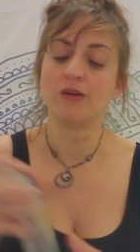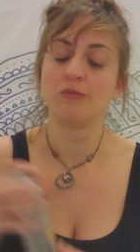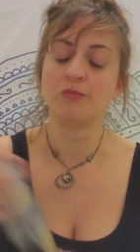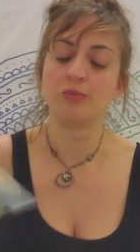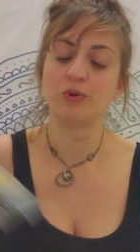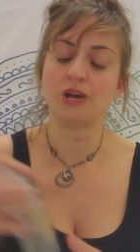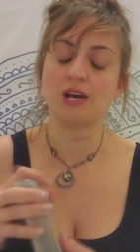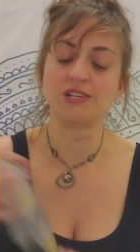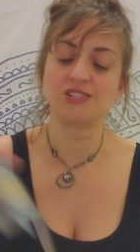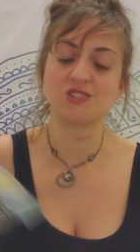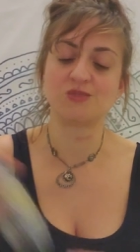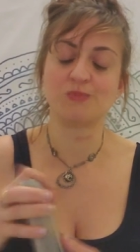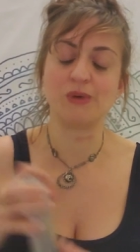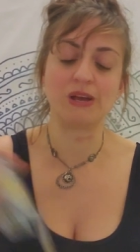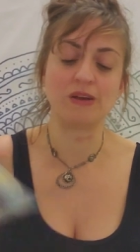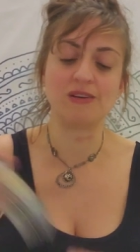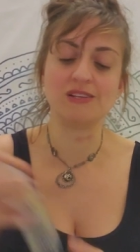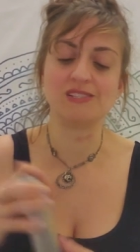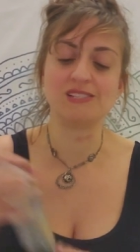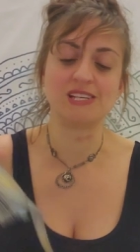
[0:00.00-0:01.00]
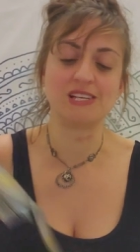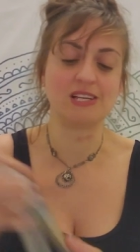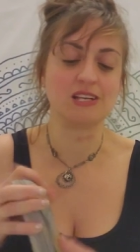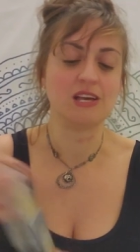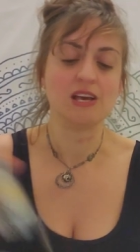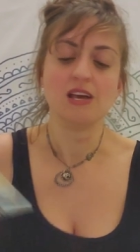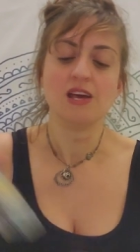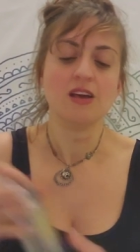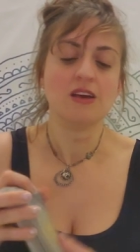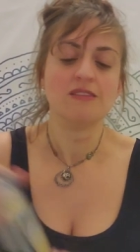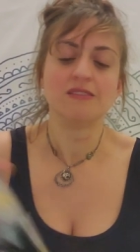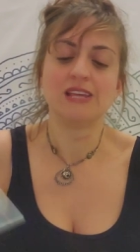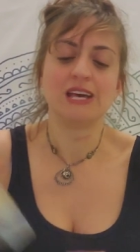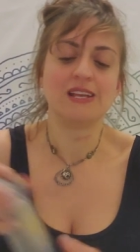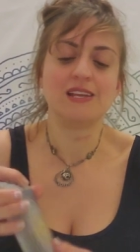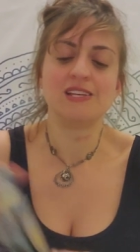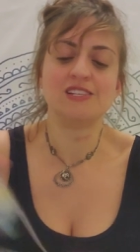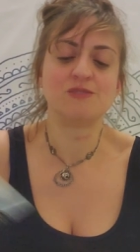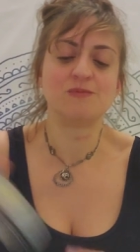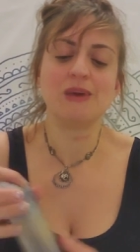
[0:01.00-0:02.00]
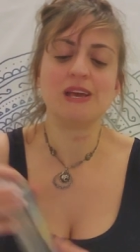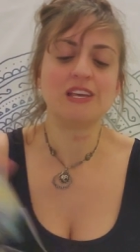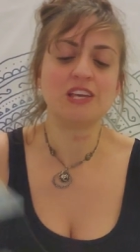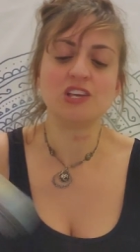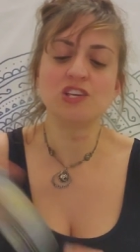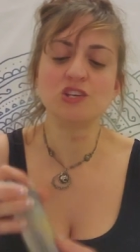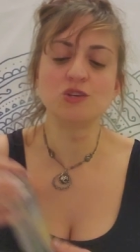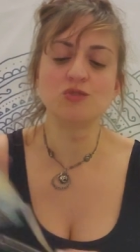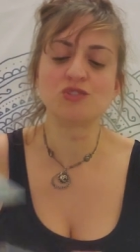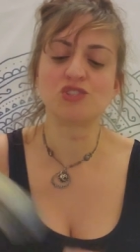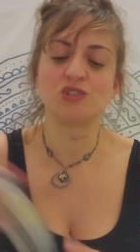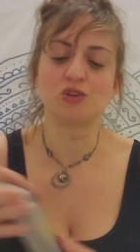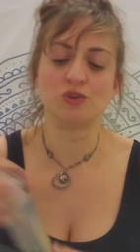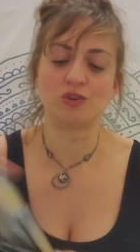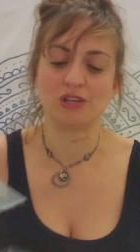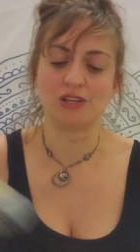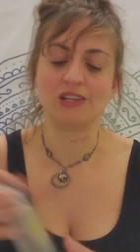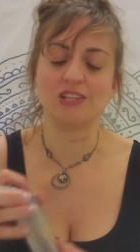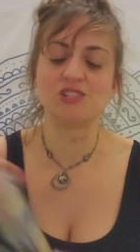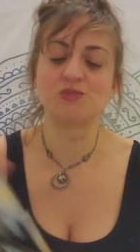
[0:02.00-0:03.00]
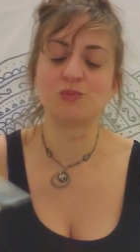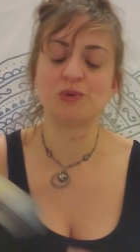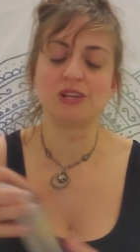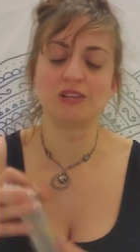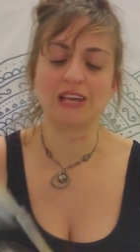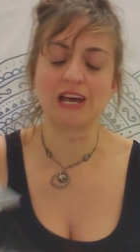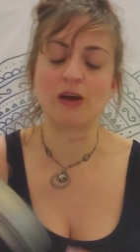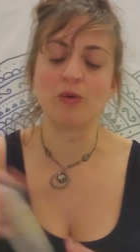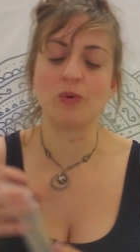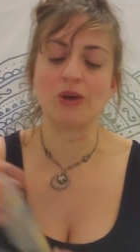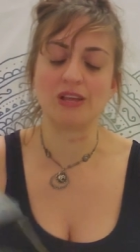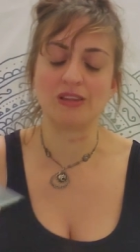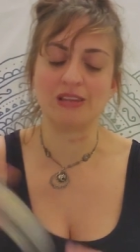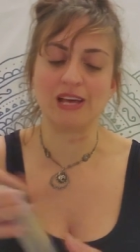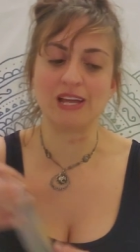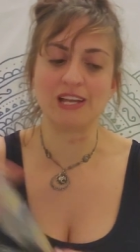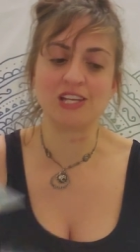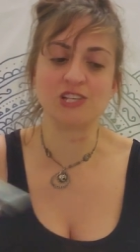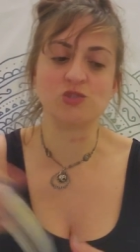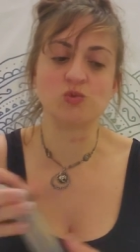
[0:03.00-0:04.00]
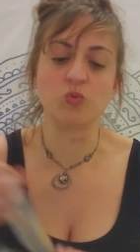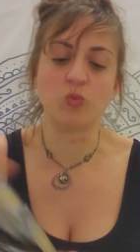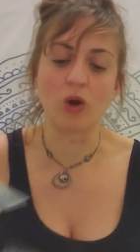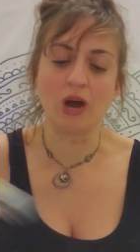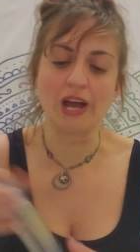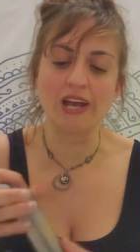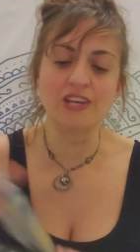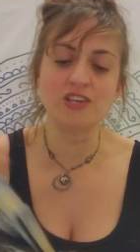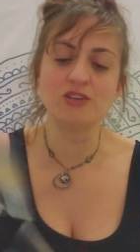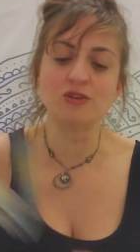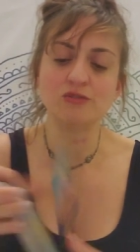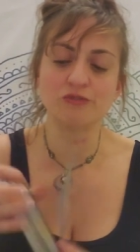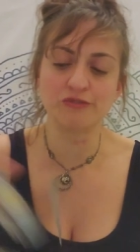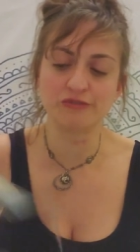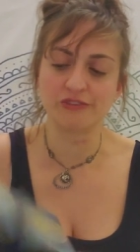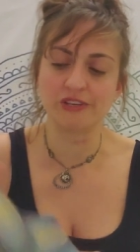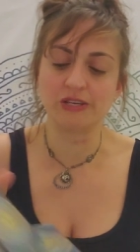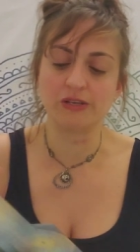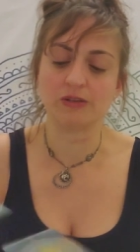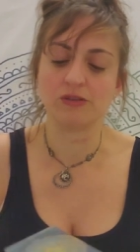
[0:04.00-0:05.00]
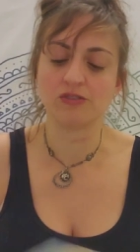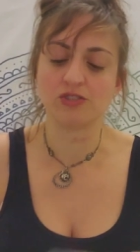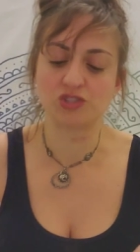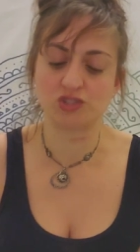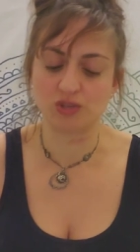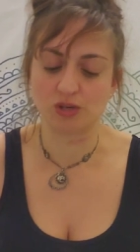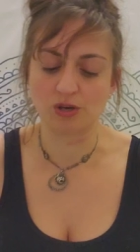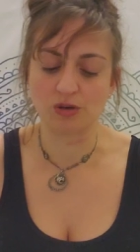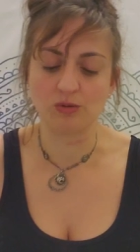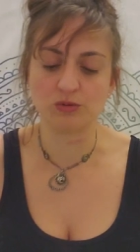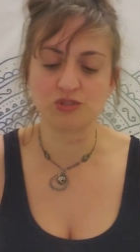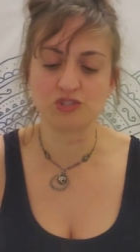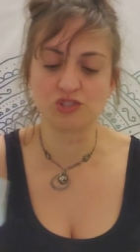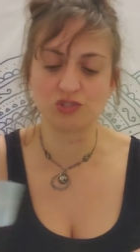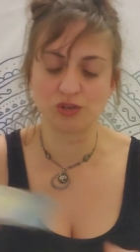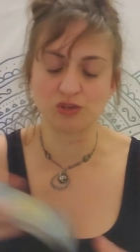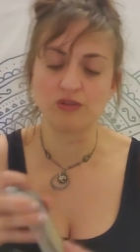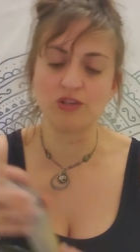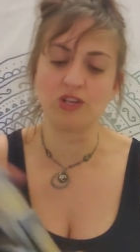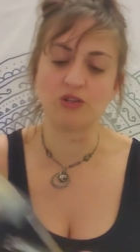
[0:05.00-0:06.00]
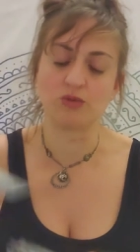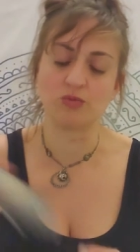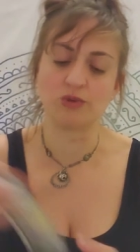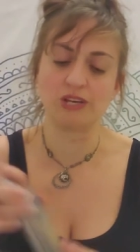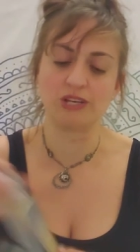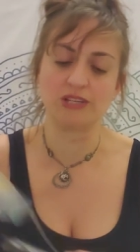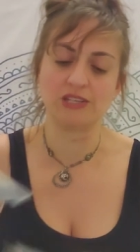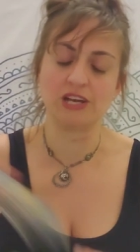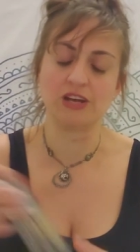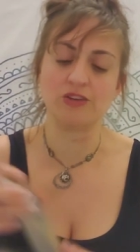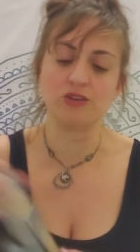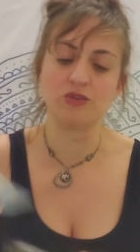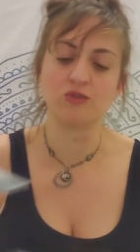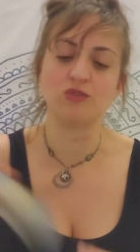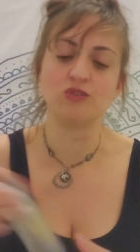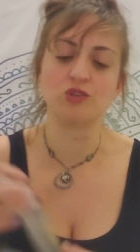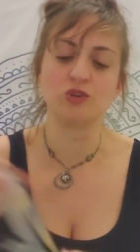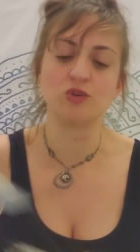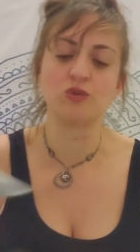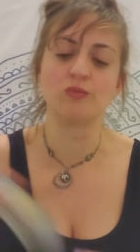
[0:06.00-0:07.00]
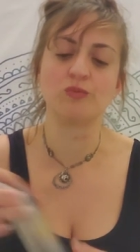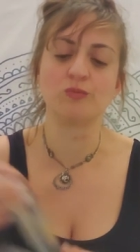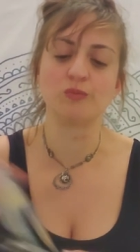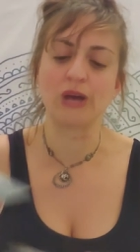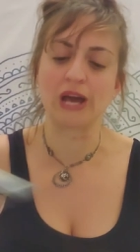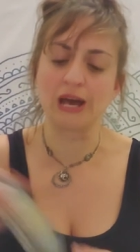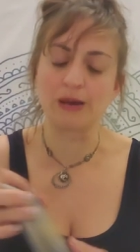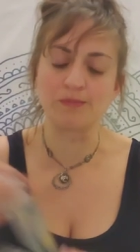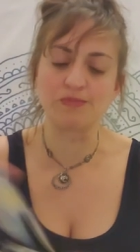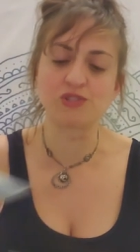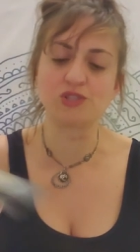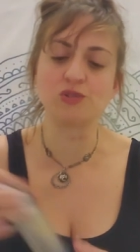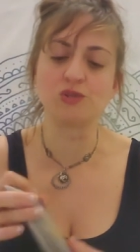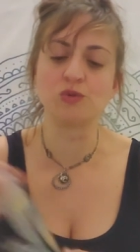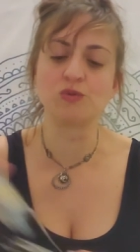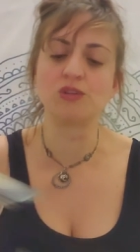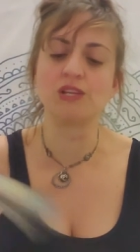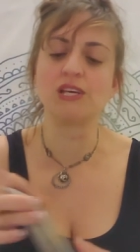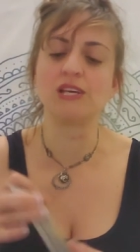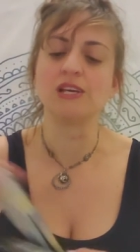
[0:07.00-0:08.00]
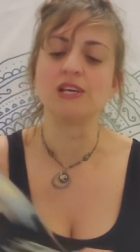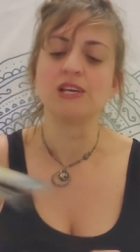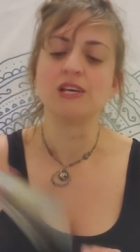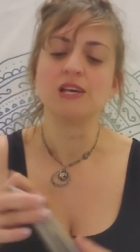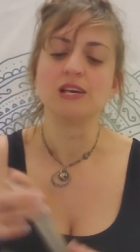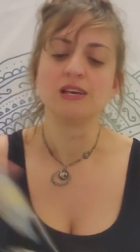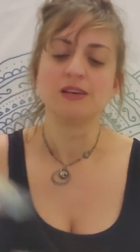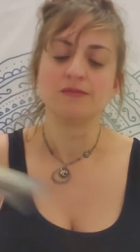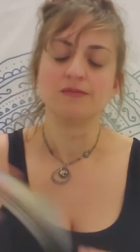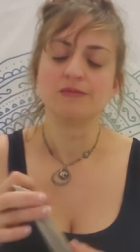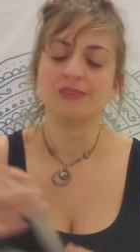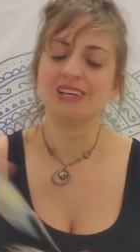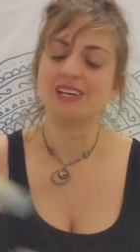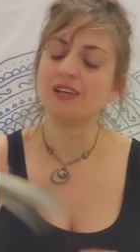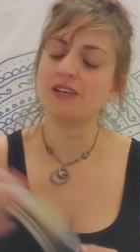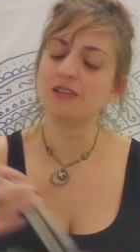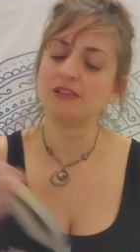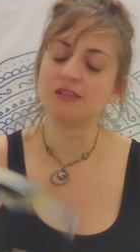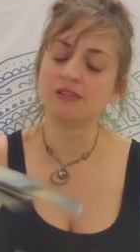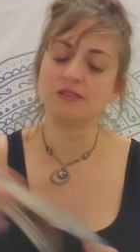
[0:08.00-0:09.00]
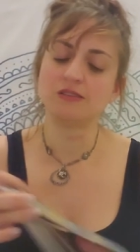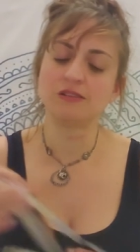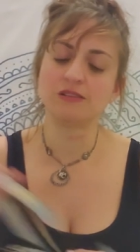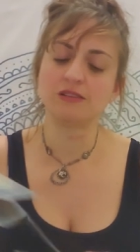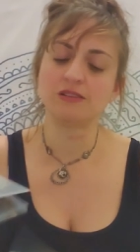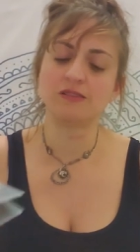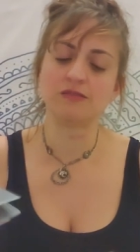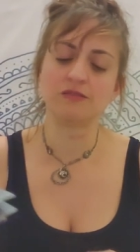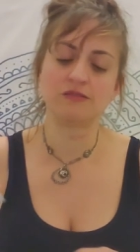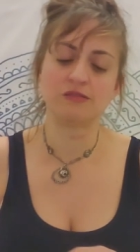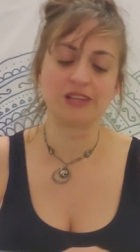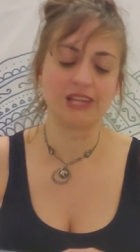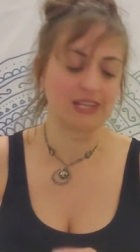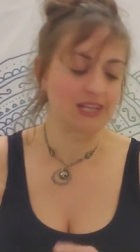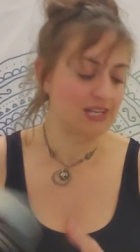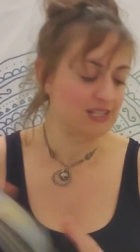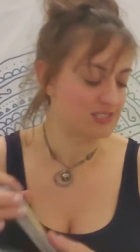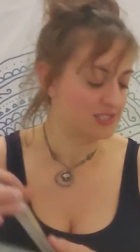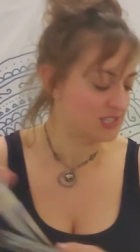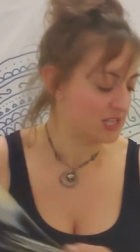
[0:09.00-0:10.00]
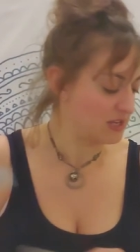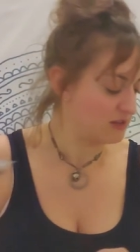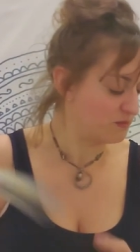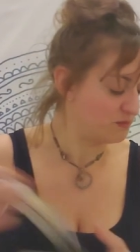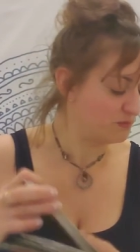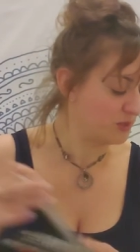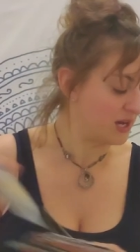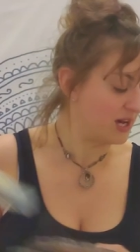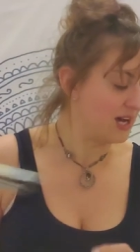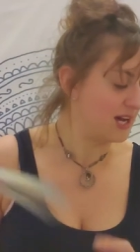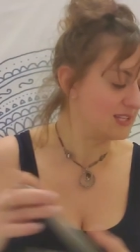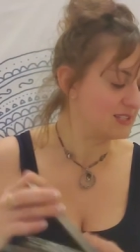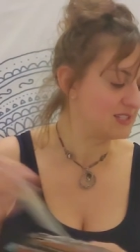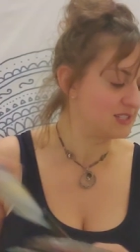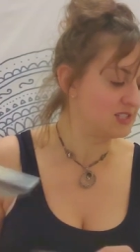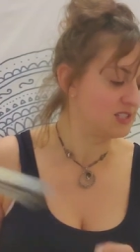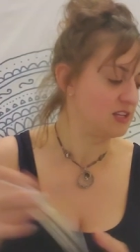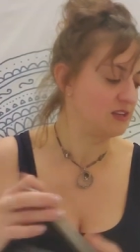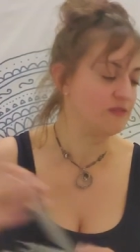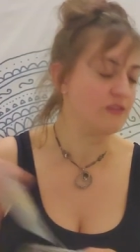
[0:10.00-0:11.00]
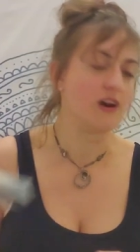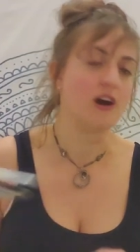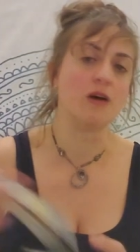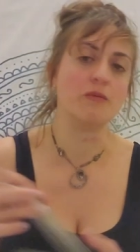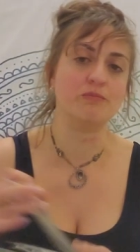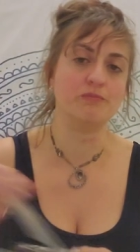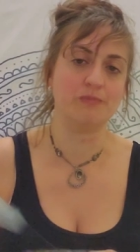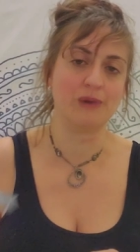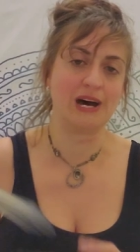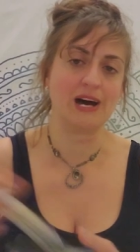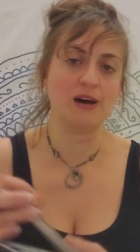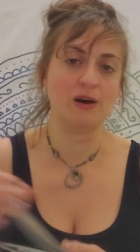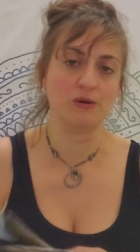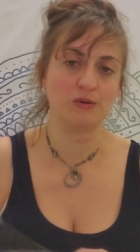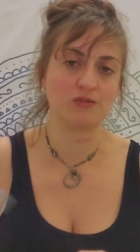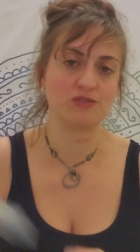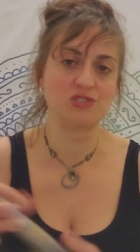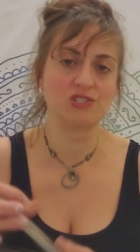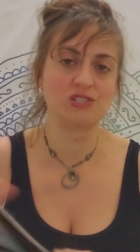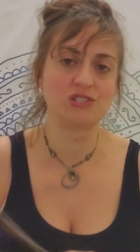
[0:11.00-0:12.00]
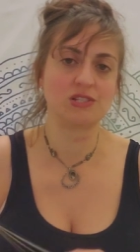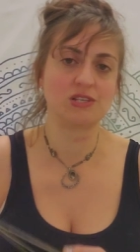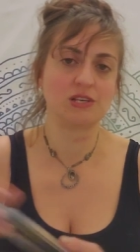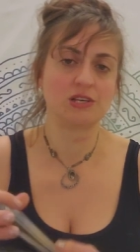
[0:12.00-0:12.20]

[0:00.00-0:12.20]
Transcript: prosperity that is making you certain. Let's put it that way. That is why you feel so certain right now. You're you're absolutely, uh, like I said, positive about